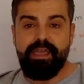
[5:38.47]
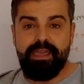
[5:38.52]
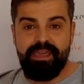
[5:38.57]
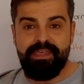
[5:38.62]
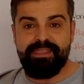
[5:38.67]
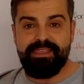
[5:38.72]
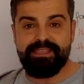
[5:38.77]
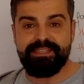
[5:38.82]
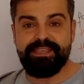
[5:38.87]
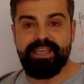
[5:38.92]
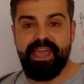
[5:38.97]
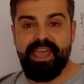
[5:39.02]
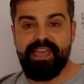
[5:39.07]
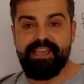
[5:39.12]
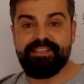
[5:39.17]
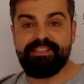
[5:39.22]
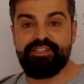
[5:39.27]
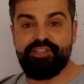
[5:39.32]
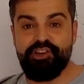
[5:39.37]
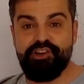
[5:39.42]
In this
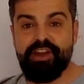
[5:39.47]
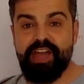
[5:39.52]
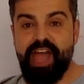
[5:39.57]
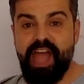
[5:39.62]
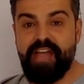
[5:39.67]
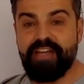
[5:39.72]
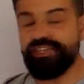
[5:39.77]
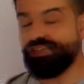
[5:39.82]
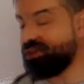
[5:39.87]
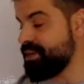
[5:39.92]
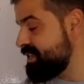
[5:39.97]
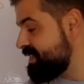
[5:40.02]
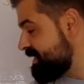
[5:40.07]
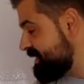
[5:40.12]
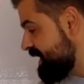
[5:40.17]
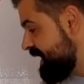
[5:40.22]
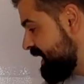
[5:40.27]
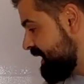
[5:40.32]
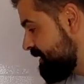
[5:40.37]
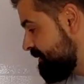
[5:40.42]
case, you're actually
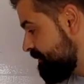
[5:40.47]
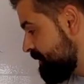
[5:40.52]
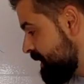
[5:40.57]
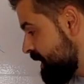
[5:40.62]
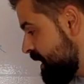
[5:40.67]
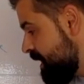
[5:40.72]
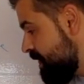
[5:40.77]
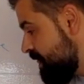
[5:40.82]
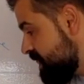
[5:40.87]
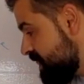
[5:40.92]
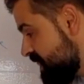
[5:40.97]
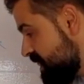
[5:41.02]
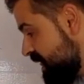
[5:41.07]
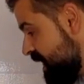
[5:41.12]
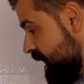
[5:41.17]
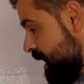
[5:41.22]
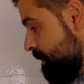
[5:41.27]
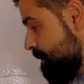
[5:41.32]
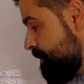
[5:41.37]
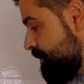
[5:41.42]
saying
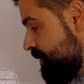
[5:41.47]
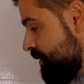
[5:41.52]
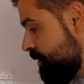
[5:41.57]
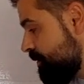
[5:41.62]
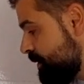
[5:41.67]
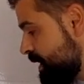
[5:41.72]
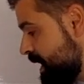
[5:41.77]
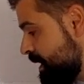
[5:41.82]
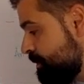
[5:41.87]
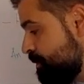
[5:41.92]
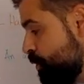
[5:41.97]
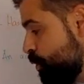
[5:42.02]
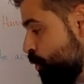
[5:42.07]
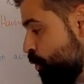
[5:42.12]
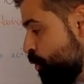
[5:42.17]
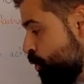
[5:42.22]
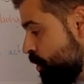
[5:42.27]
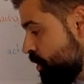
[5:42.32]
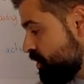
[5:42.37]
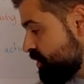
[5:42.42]
the program
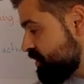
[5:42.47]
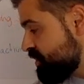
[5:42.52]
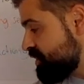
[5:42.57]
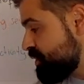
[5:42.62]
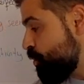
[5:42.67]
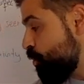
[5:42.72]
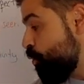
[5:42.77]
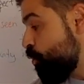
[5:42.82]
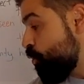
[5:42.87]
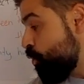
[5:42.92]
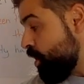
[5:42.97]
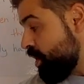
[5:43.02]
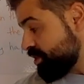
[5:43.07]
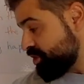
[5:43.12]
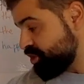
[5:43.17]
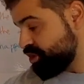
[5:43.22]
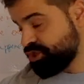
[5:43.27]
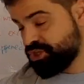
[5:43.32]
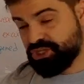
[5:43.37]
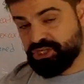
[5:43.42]
was
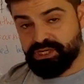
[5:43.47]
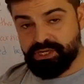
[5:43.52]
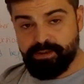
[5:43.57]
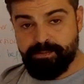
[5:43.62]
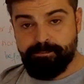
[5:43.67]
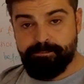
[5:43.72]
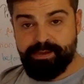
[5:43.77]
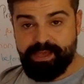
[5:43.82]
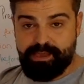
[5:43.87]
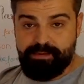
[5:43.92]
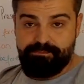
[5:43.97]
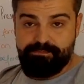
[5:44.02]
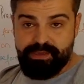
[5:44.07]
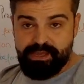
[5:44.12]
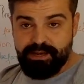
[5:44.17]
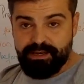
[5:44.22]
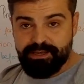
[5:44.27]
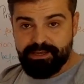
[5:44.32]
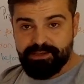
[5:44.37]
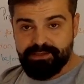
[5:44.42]
watched by
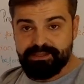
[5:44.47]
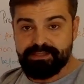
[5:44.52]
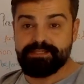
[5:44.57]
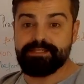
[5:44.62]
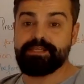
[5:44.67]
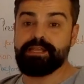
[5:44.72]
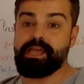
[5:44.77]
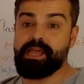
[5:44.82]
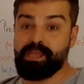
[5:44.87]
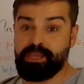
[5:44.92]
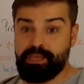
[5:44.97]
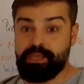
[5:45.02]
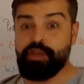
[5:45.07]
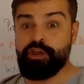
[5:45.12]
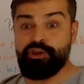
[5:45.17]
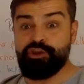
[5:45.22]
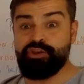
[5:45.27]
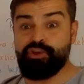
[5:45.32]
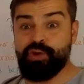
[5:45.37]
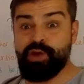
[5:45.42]
millions, and
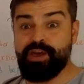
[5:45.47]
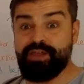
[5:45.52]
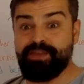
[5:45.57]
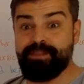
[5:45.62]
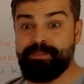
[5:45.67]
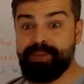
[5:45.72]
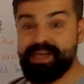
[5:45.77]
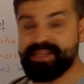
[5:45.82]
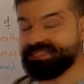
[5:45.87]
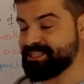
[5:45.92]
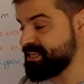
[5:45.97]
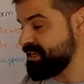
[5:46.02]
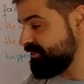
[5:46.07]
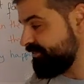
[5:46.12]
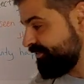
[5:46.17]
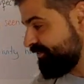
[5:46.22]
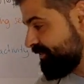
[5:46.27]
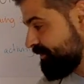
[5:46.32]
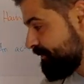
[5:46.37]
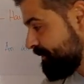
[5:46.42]
here you are the
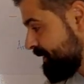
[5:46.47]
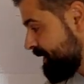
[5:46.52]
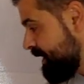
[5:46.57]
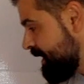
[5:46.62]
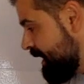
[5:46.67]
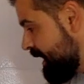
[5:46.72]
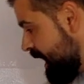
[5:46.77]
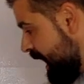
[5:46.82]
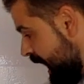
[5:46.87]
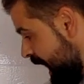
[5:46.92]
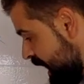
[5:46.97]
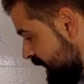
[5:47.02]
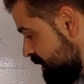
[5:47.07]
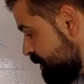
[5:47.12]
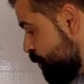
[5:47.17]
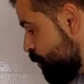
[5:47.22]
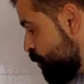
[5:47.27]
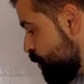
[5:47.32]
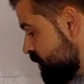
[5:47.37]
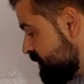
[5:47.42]
passive,
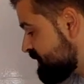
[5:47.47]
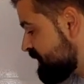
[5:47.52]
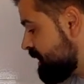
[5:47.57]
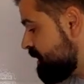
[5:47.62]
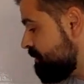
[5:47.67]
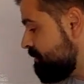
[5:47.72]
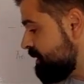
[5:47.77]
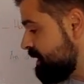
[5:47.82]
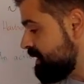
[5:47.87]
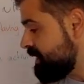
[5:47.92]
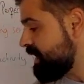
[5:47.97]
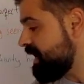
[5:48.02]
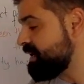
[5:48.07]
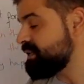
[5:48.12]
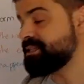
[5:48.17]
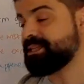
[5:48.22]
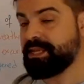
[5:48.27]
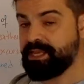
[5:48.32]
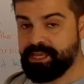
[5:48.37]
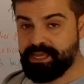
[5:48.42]
and was an
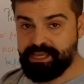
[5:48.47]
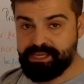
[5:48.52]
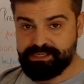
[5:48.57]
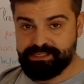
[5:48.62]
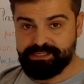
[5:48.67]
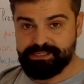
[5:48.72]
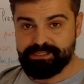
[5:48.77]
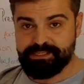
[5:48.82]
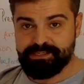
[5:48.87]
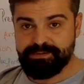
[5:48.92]
immediate hit.